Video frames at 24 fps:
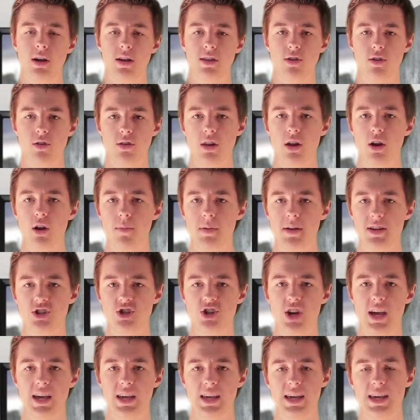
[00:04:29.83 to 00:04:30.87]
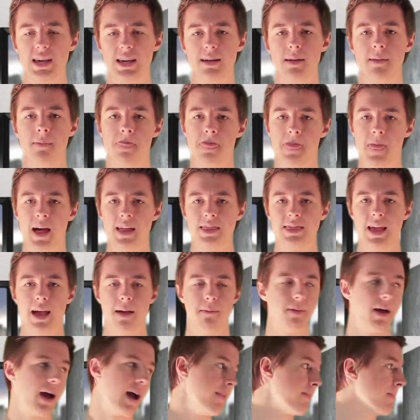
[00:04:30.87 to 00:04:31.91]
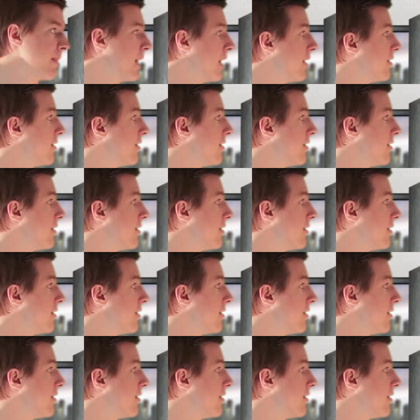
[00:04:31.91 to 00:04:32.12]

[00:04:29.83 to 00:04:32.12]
They're a little bit shaky, not that bad.